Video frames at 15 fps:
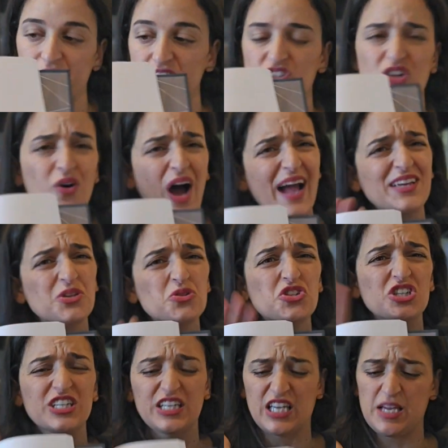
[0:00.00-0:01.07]
So I
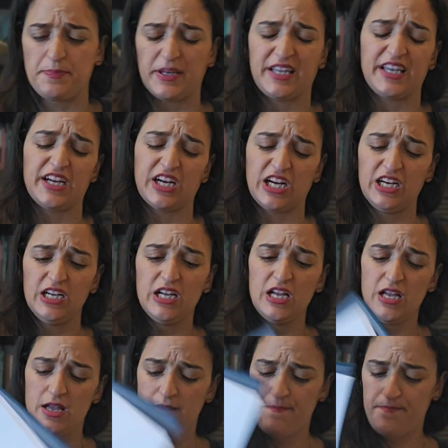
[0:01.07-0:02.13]
usually keep it here
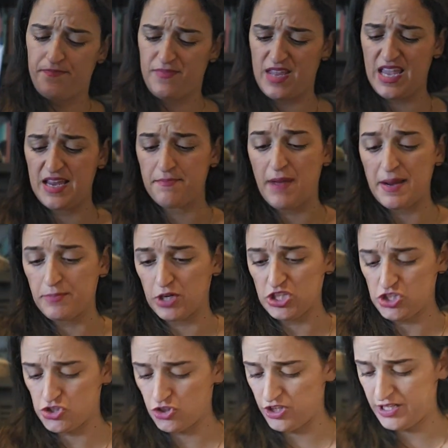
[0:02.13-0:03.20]
in my brush
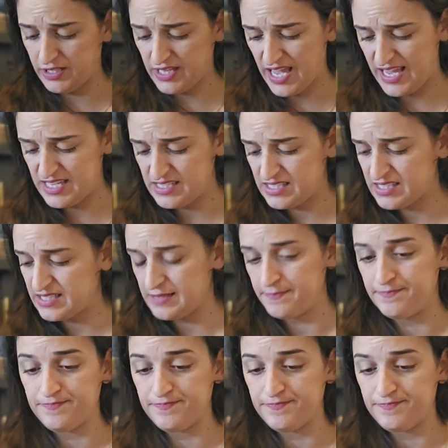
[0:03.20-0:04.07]
drawing case.